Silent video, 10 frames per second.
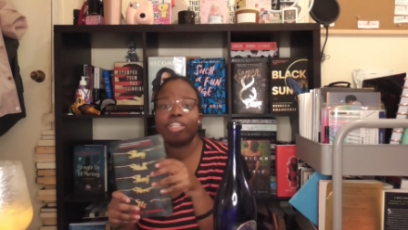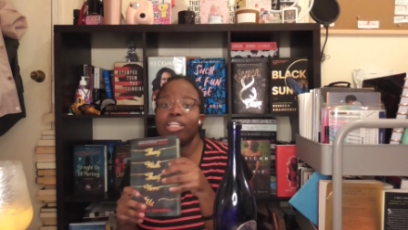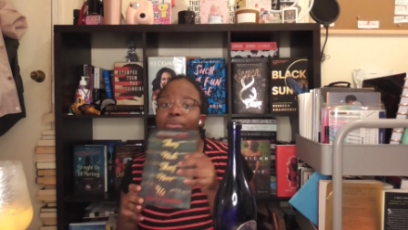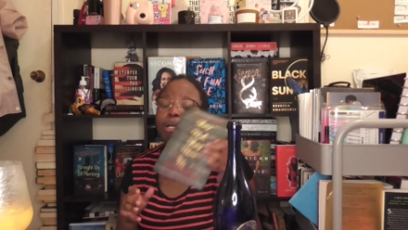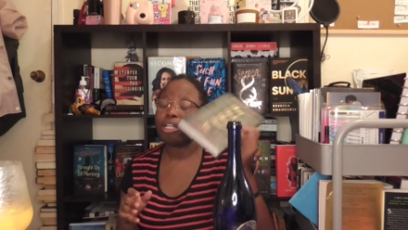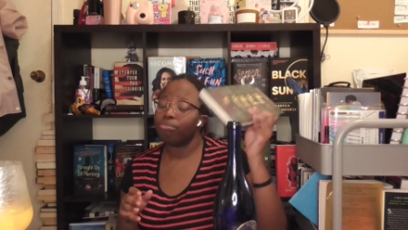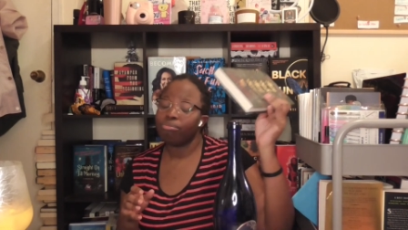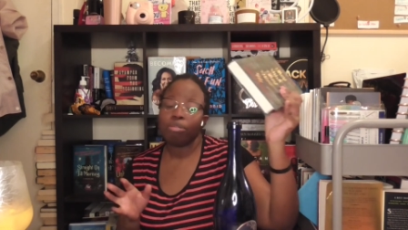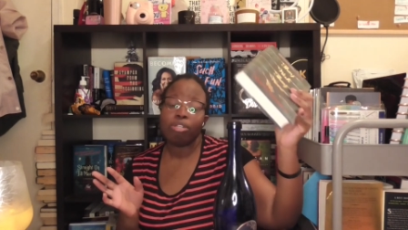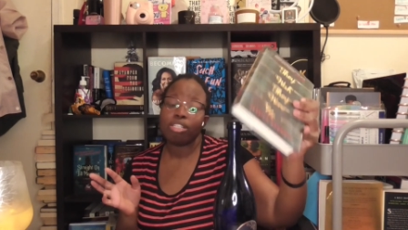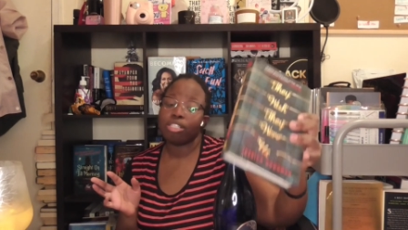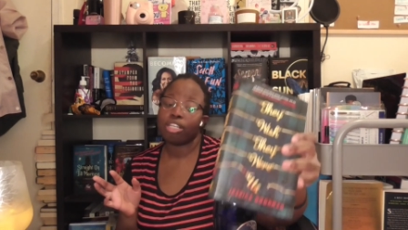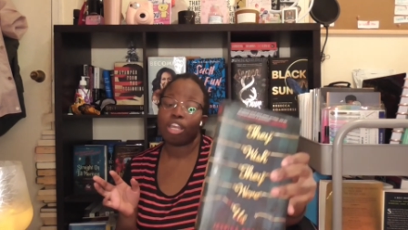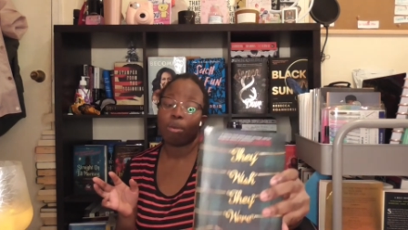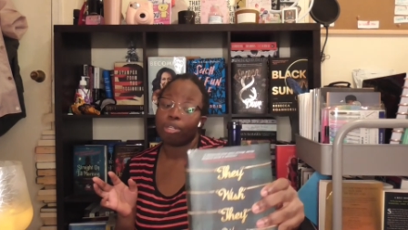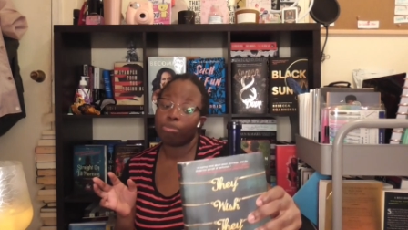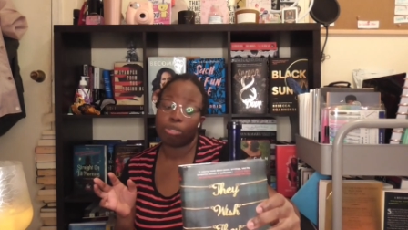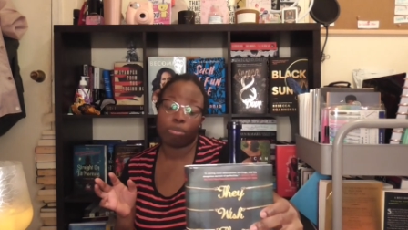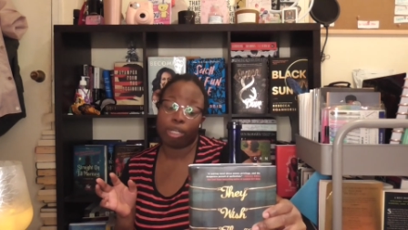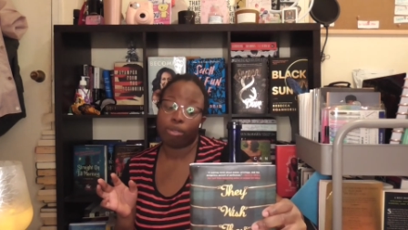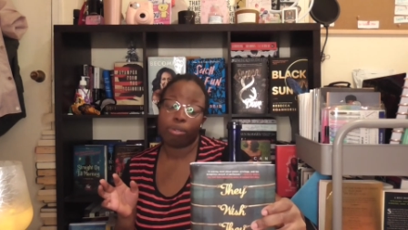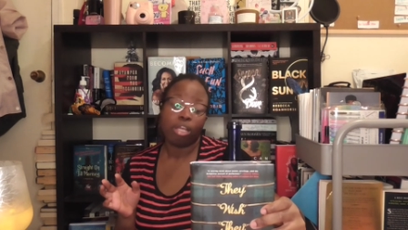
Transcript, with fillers: Anyway, let me just tell y'all what the book about.